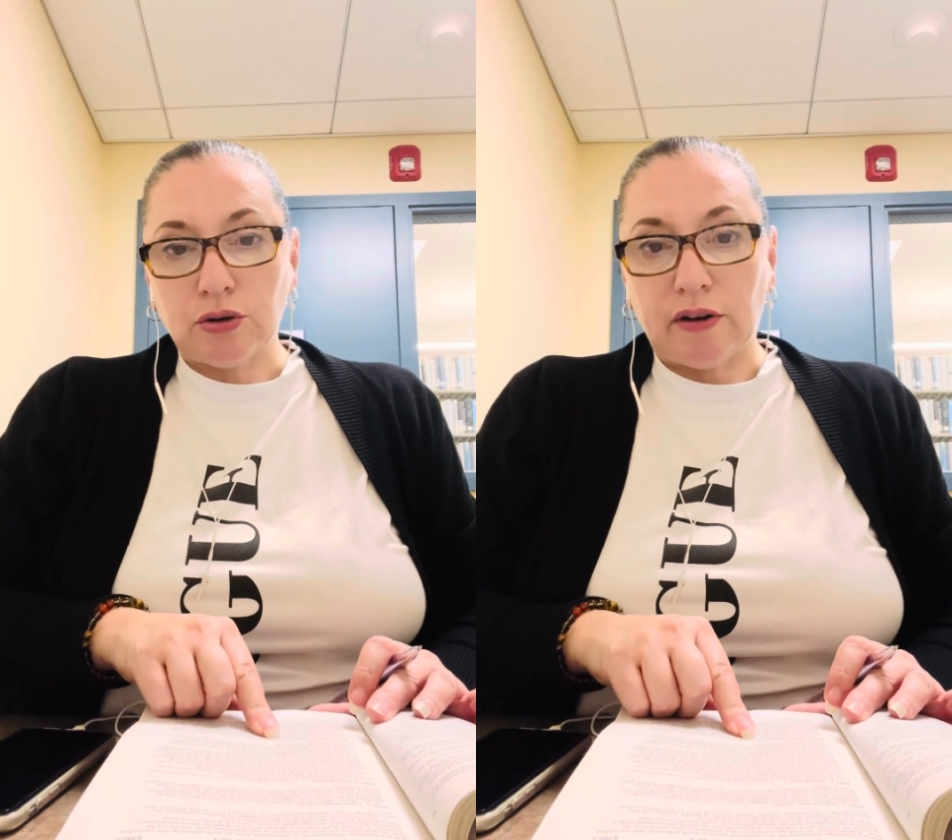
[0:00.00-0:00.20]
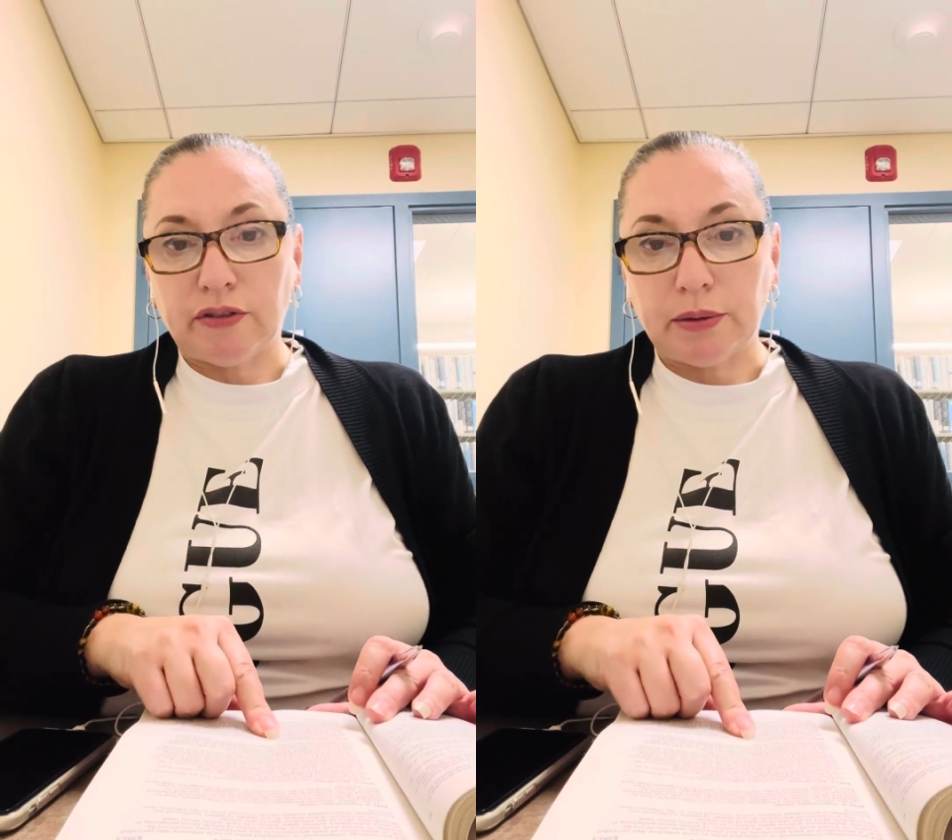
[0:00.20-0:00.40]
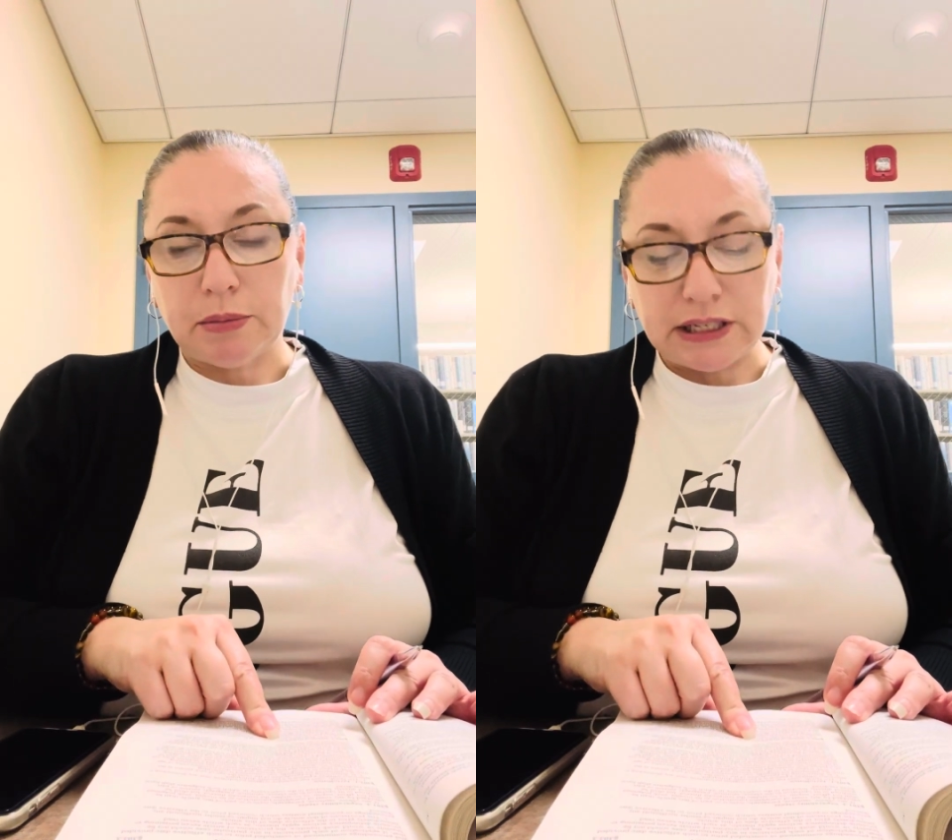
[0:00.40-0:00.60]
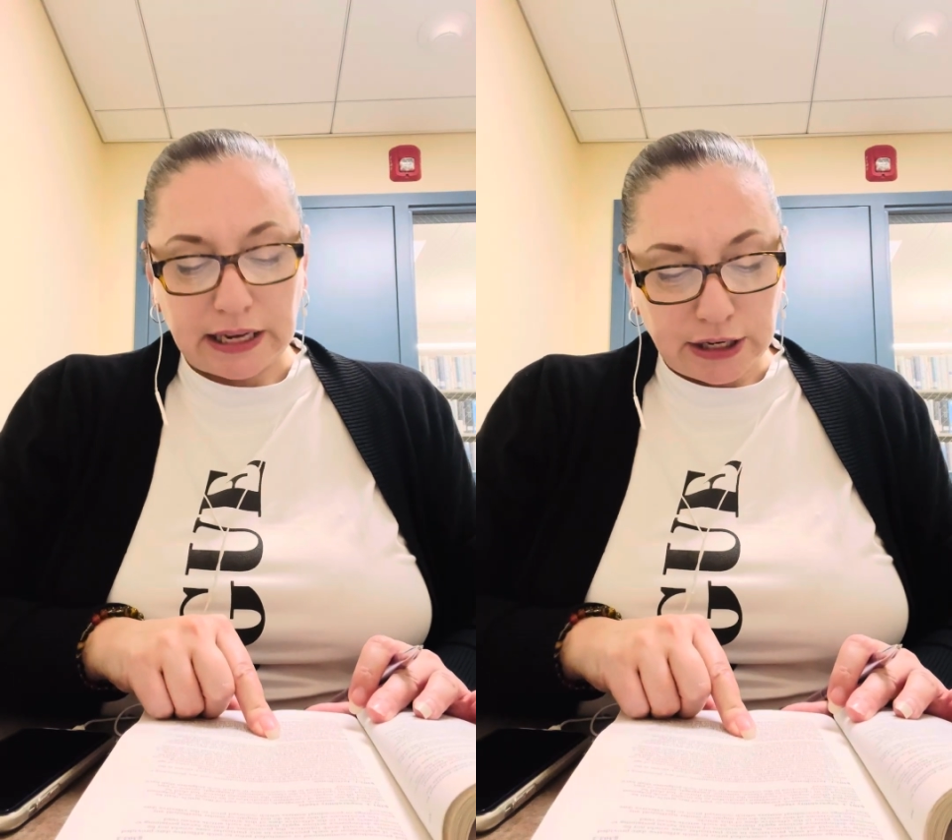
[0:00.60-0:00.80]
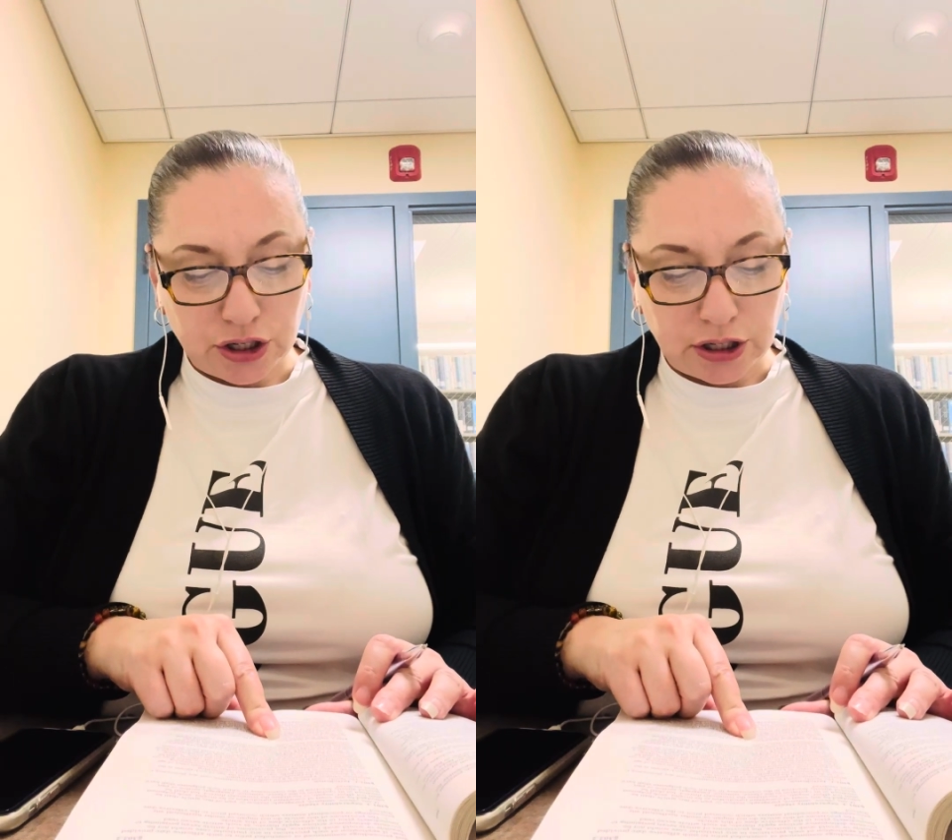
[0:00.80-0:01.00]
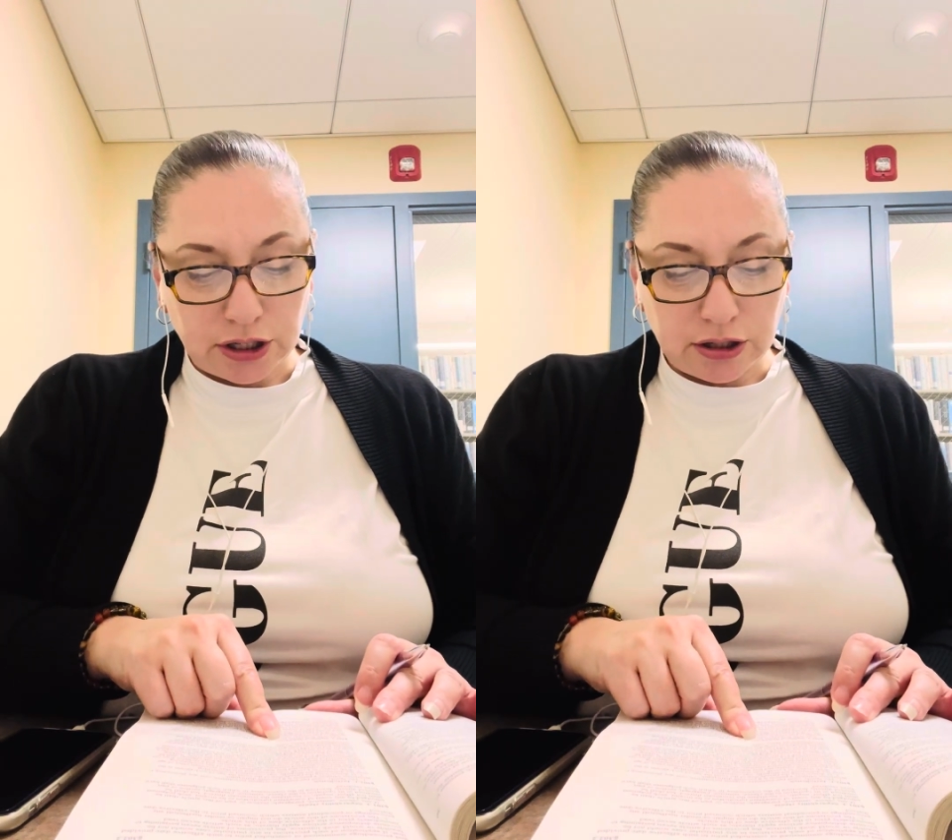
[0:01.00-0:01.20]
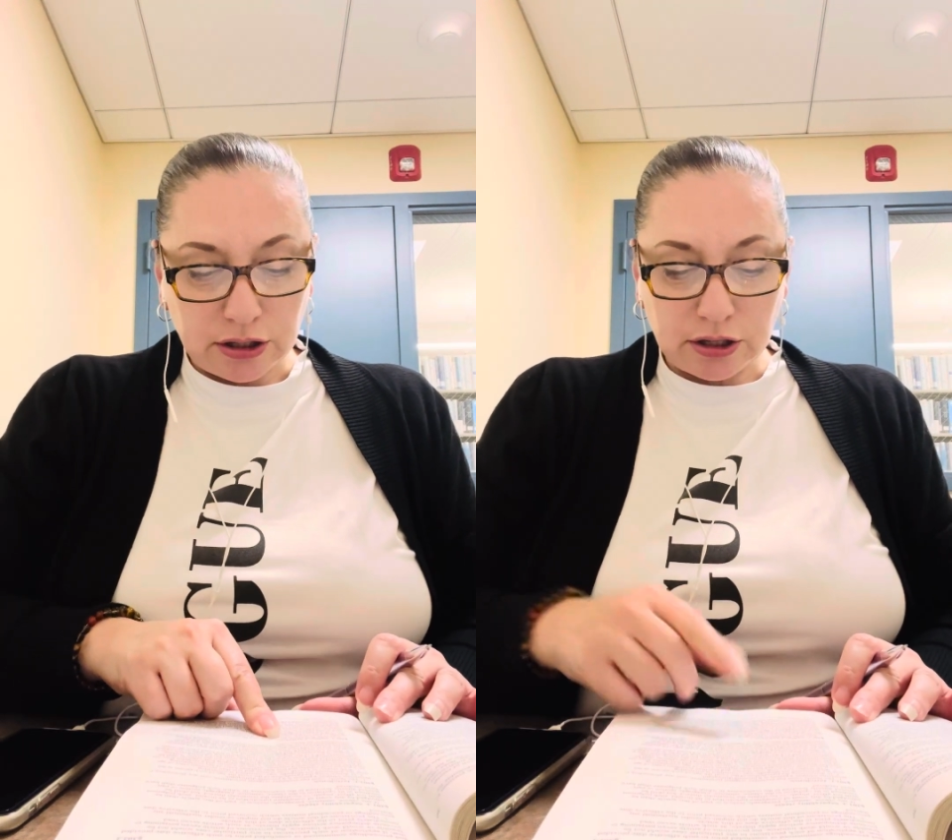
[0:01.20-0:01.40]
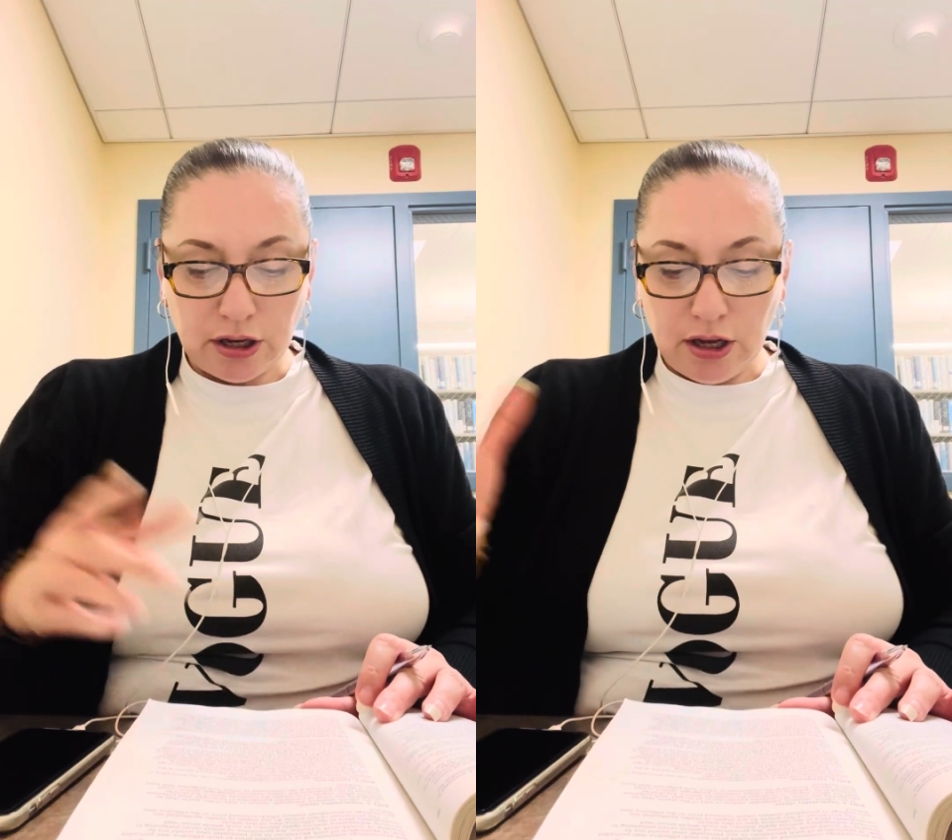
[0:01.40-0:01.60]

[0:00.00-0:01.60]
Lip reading: of Limitations.